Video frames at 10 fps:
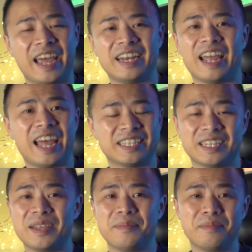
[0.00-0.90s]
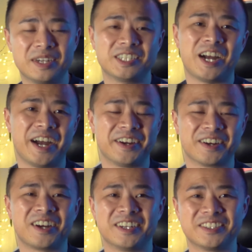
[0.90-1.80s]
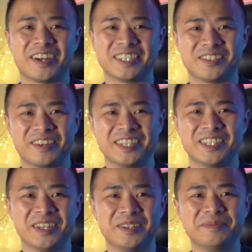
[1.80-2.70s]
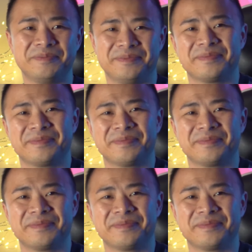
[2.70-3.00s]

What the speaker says: and it has a much higher contrast ratio.